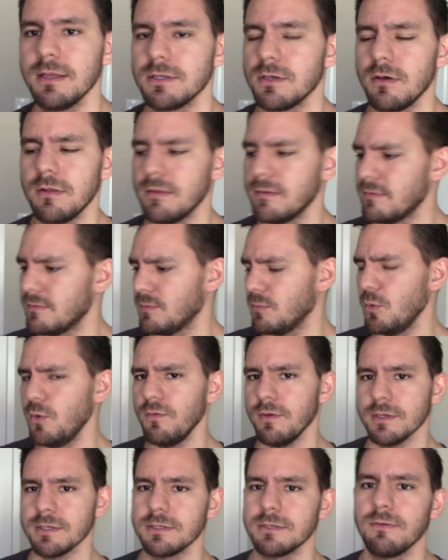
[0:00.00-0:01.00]
It's
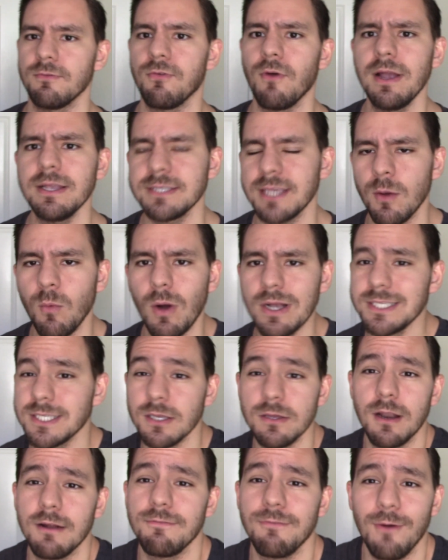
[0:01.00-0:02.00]
movies. Friends. I watched
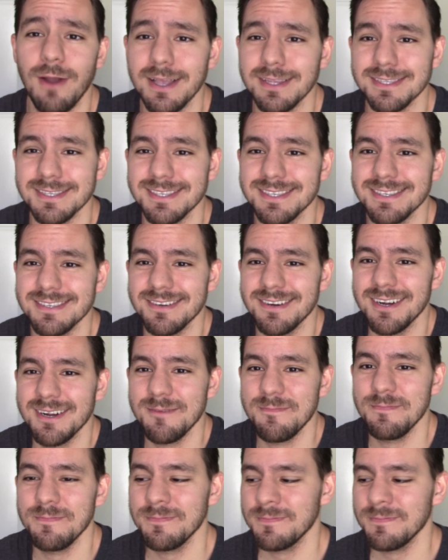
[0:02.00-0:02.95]
a lot of Friends, right?